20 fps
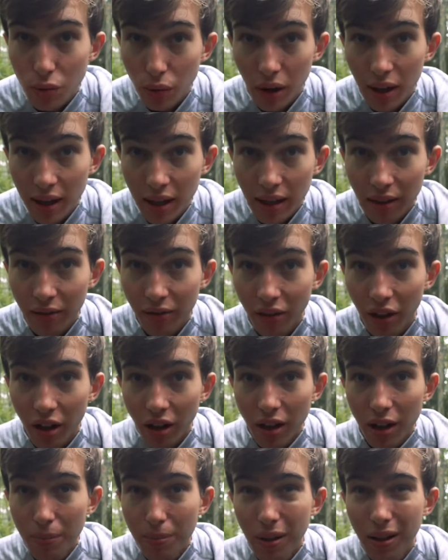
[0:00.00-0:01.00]
rainy and
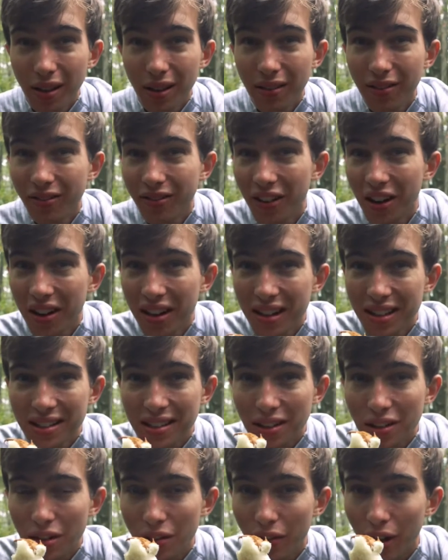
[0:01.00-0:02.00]
foggy, but the fog is
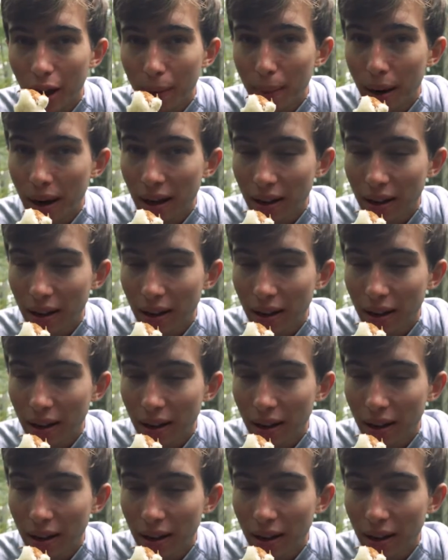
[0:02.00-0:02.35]
such a vibe. I